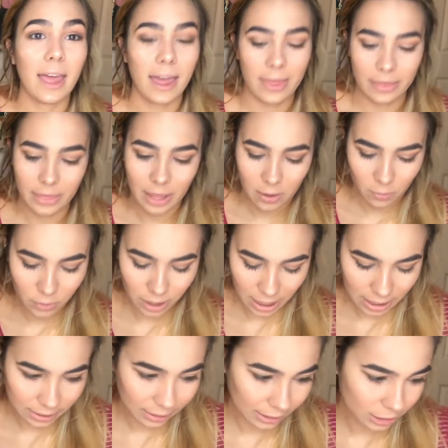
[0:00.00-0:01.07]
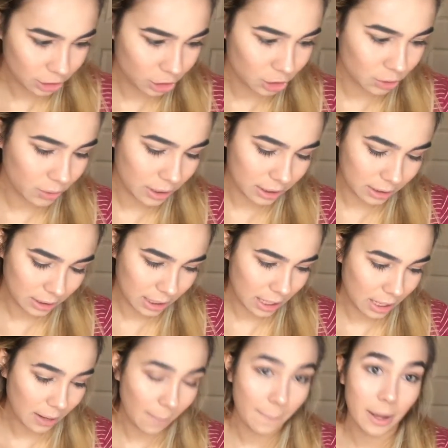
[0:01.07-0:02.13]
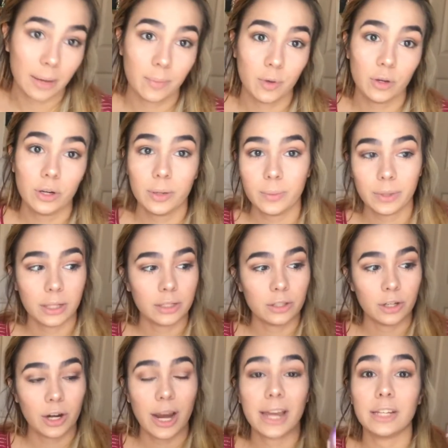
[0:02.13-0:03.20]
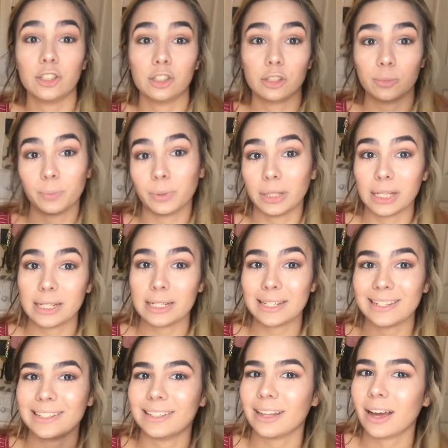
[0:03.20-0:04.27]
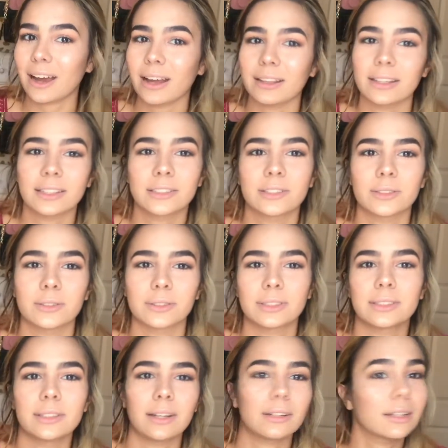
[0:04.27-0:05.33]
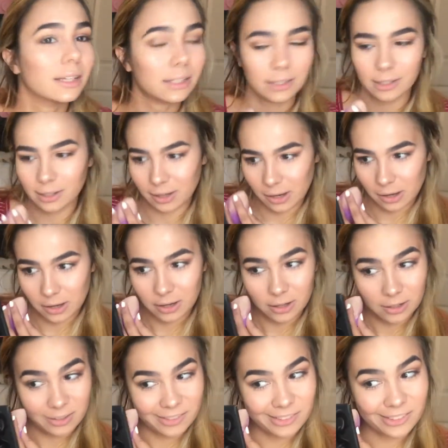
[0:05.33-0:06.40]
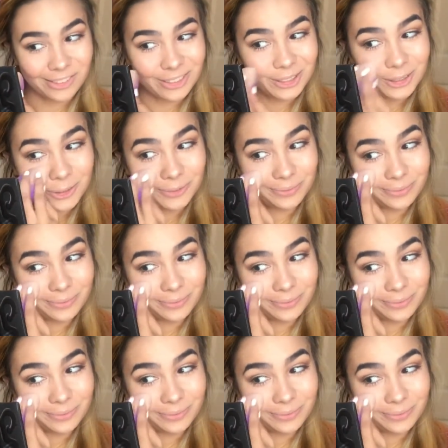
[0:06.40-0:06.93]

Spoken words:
And then what I like to do is take my beauty blender and just blend in the highlight so it's not like too